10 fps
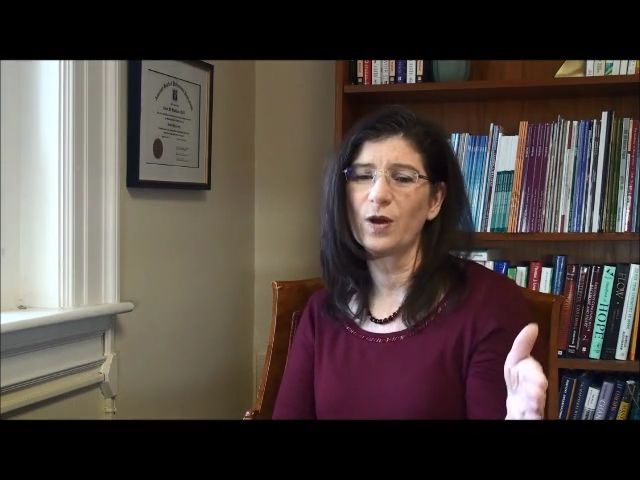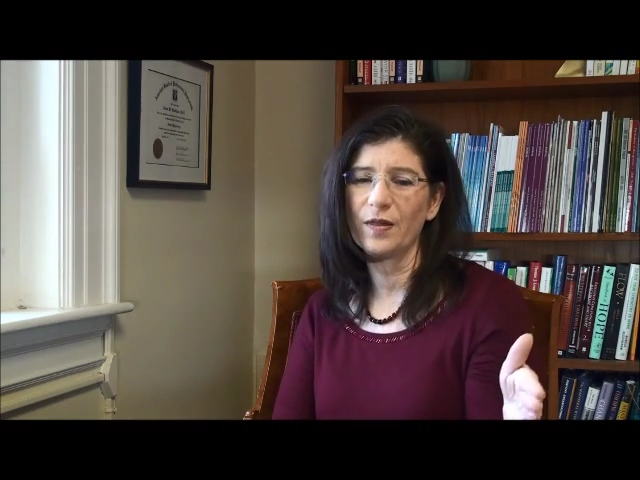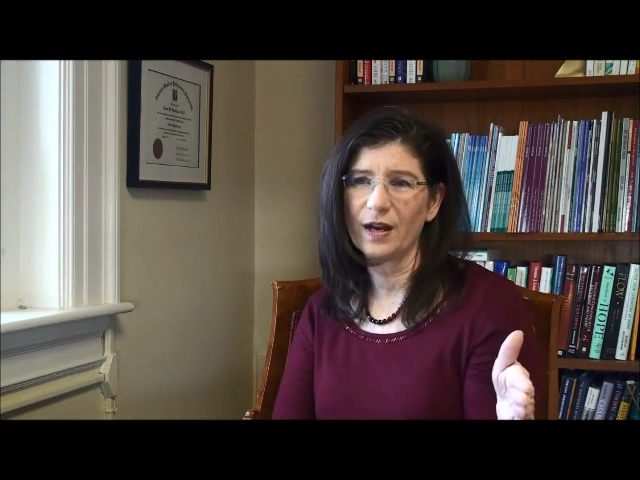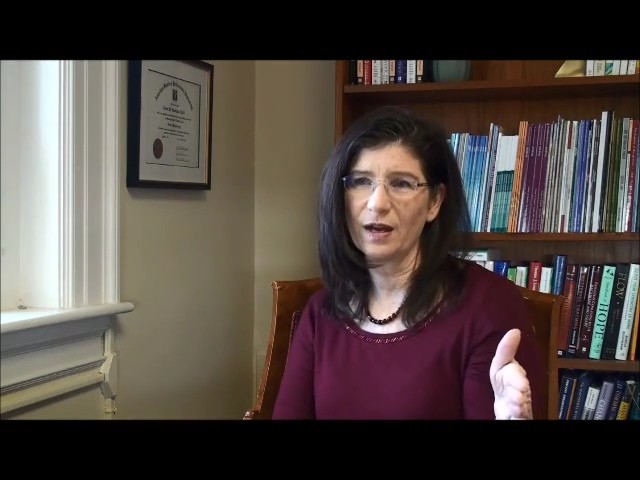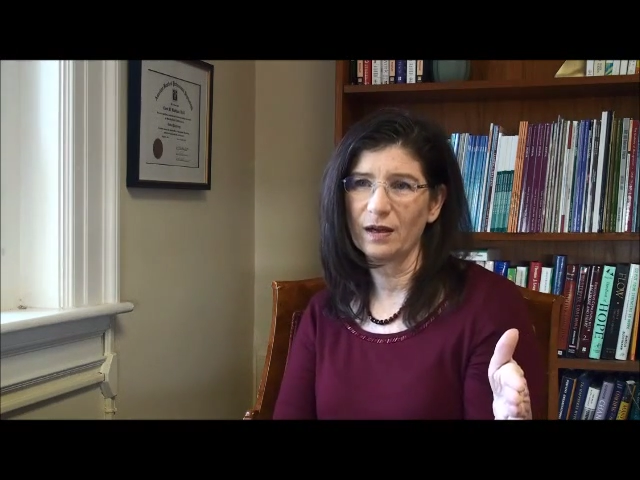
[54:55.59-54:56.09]

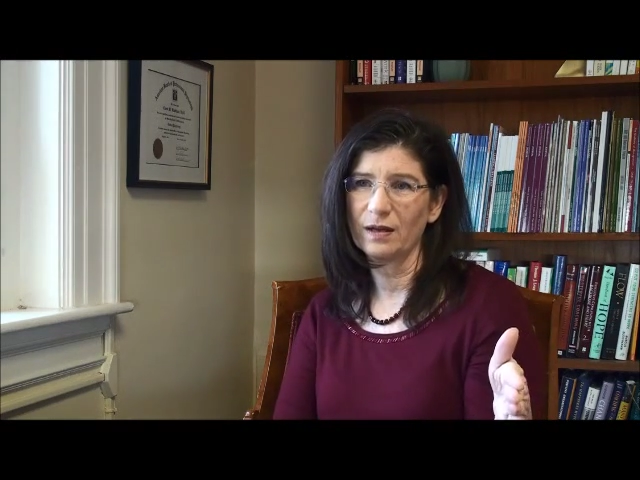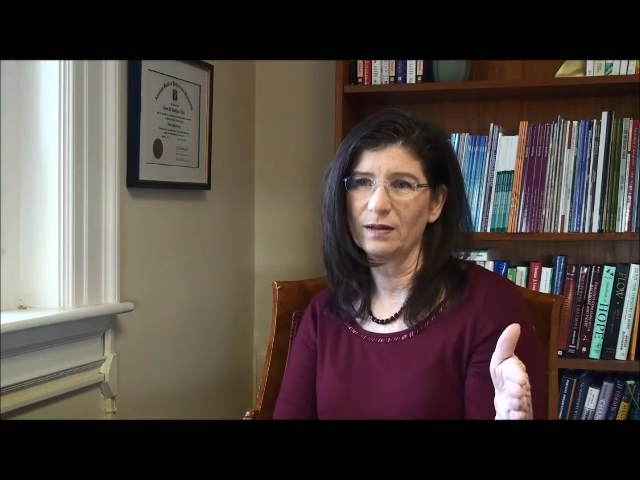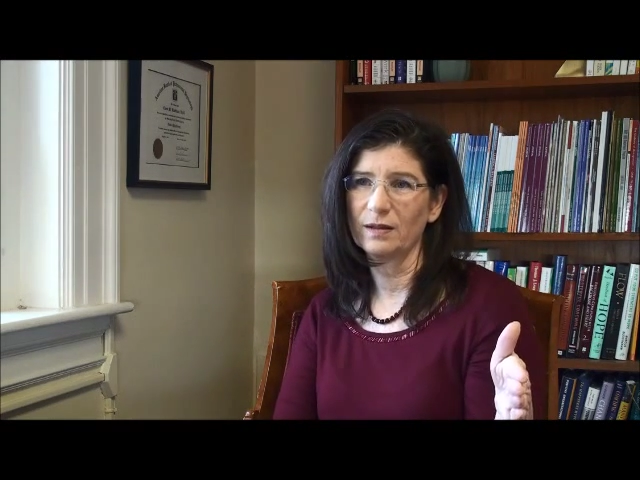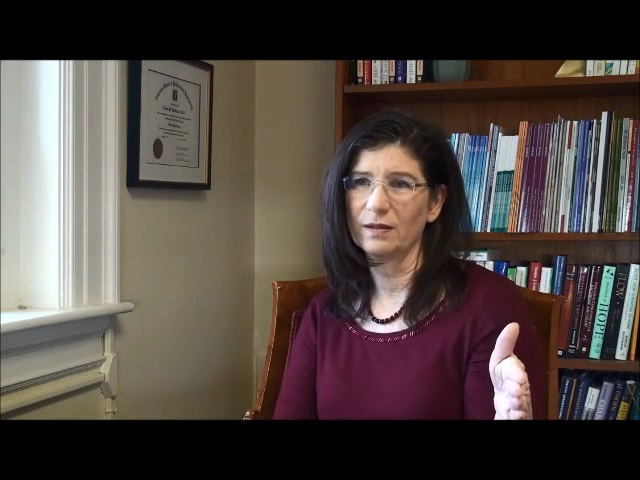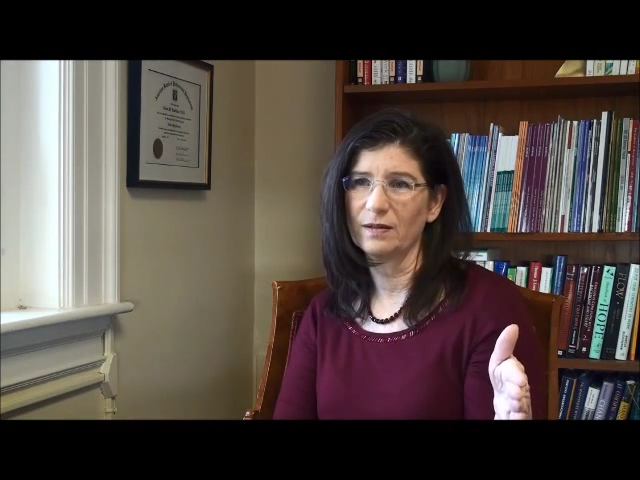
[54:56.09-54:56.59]
way
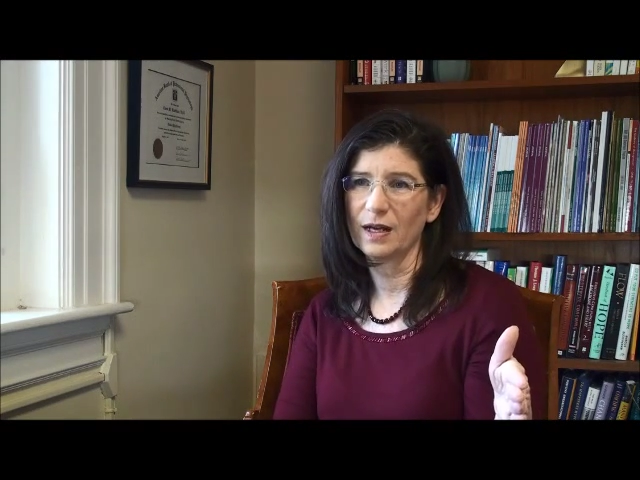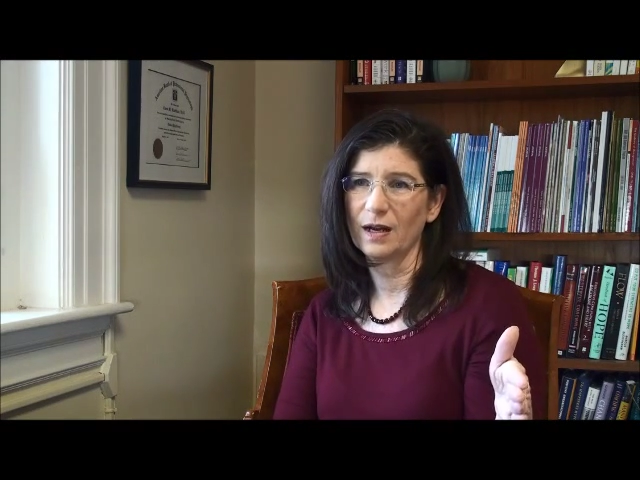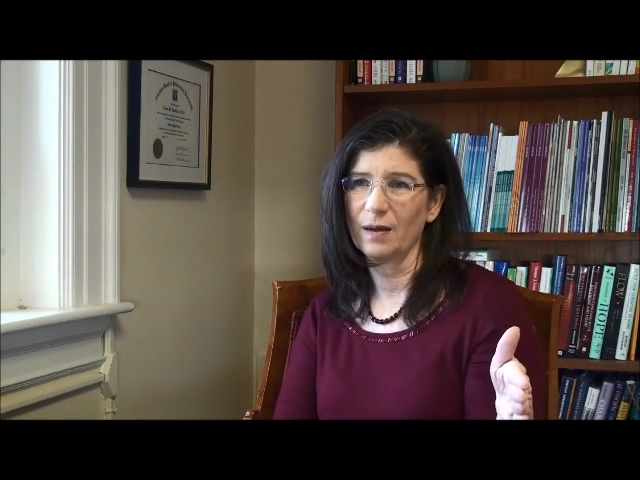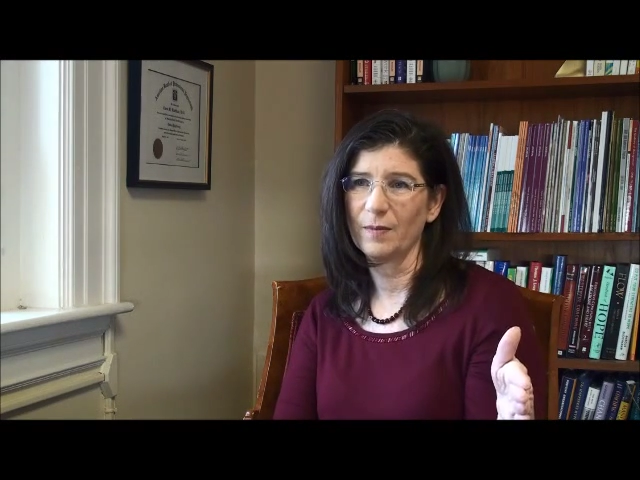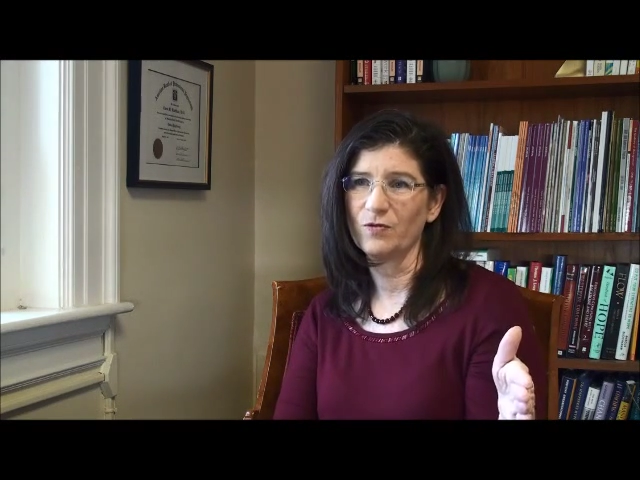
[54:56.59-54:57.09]
that
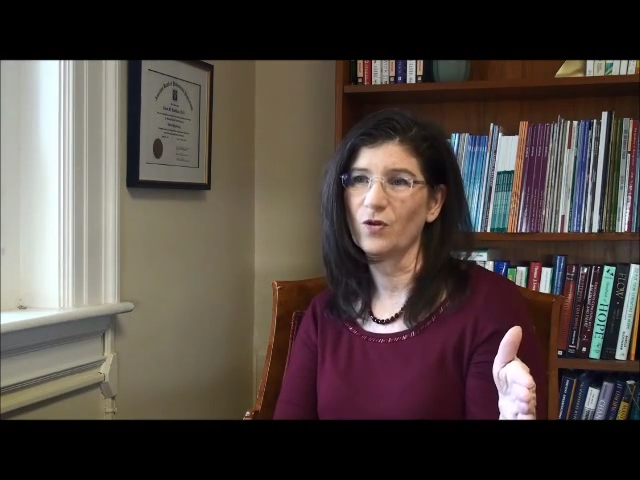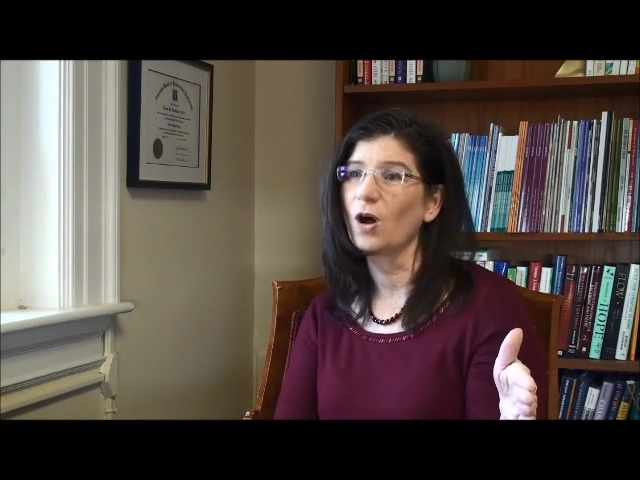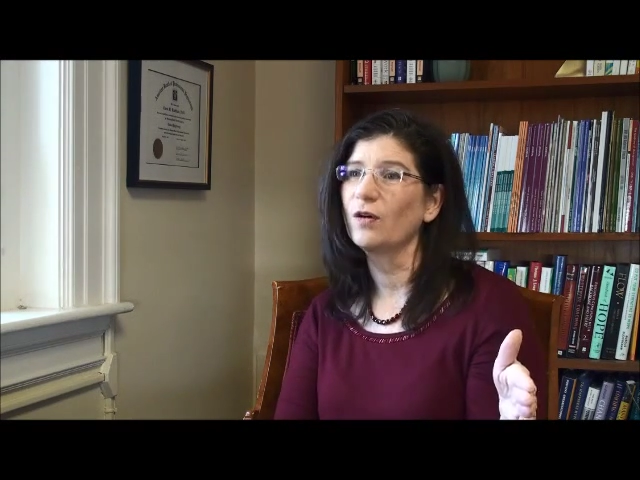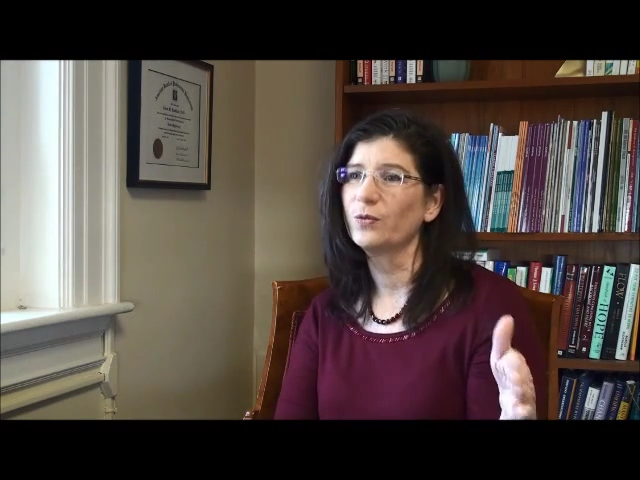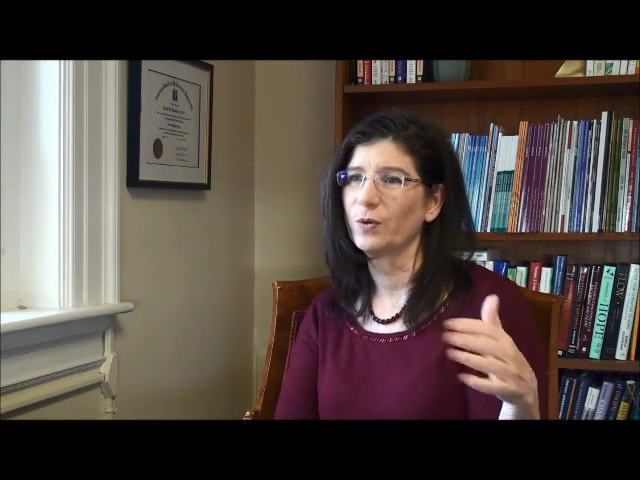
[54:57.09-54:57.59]
I'm
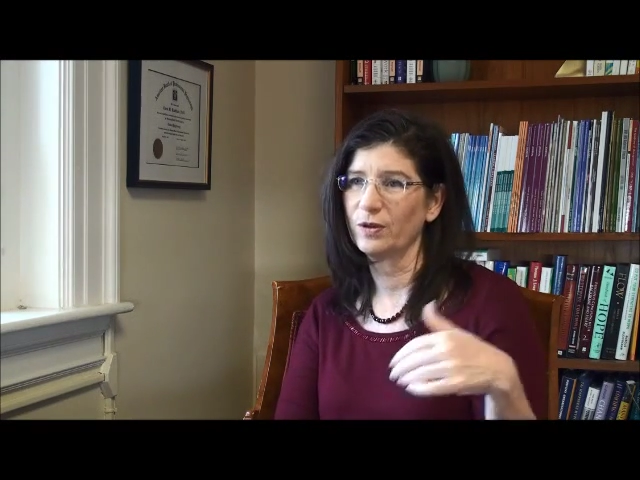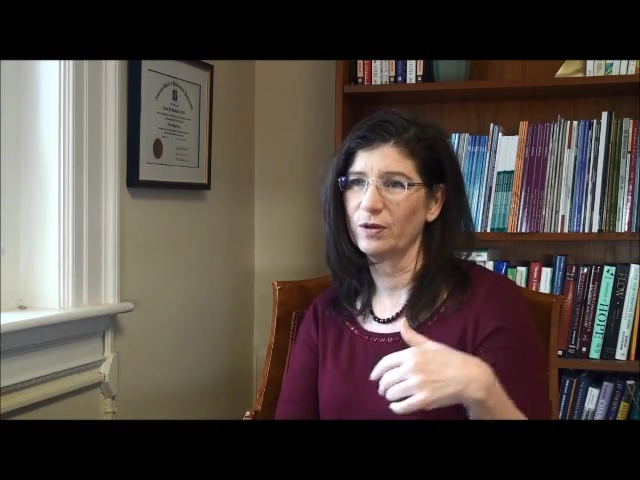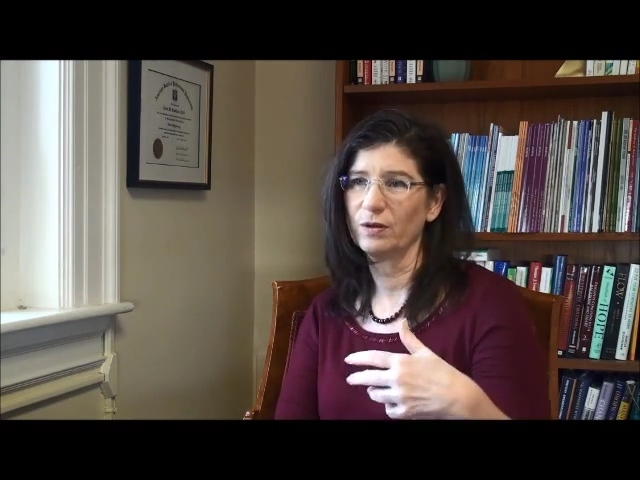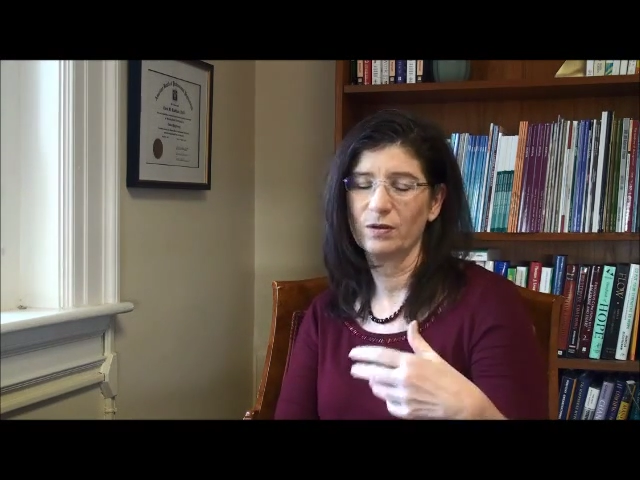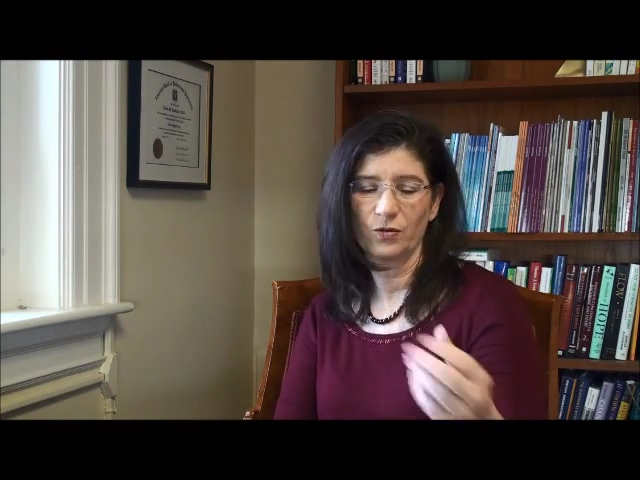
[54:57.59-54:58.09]
involved with
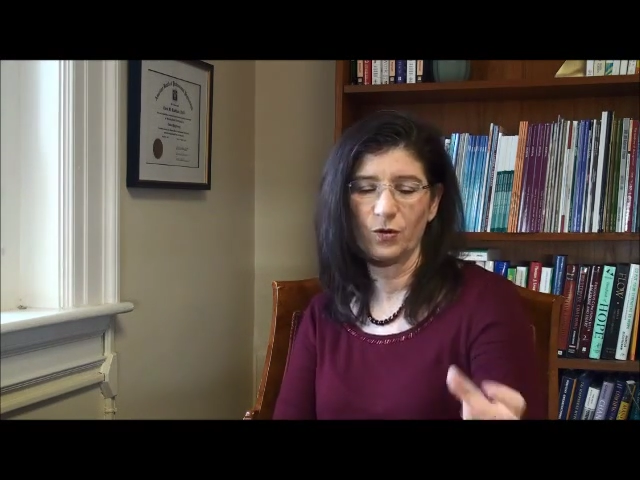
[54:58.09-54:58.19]
a